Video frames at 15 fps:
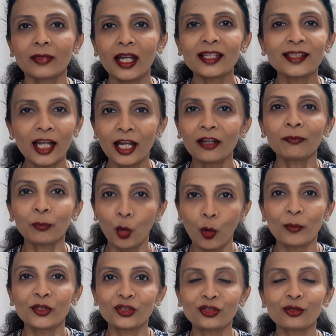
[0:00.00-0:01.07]
as I have
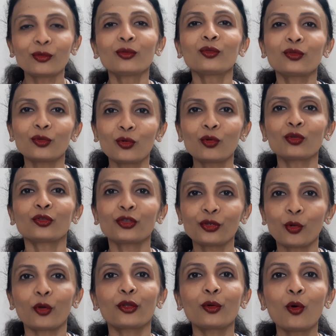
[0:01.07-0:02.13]
promised you to
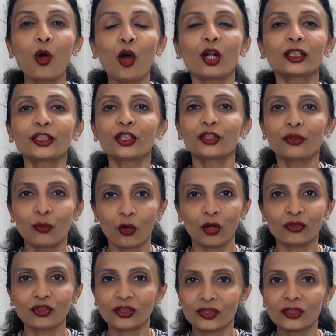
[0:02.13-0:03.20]
show you all the new
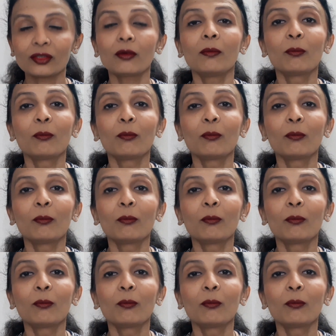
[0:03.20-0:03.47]
launches,